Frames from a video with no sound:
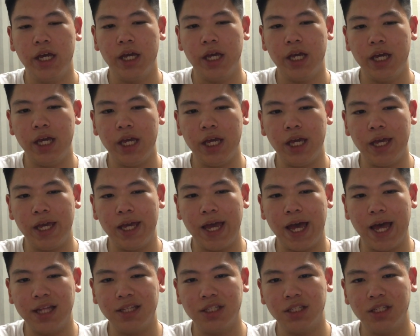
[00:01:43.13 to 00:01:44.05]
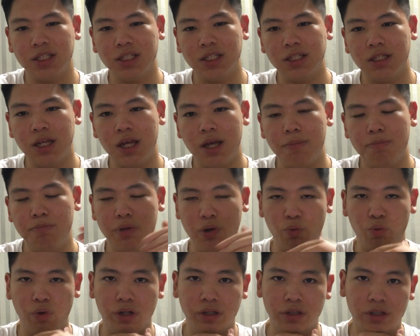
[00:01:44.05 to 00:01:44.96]
he gets
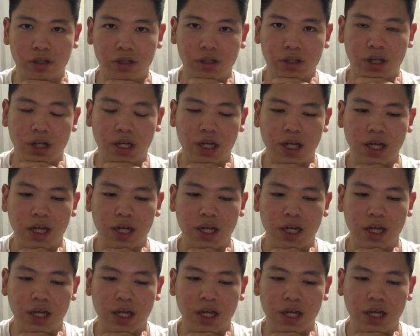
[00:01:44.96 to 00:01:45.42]
bewildered.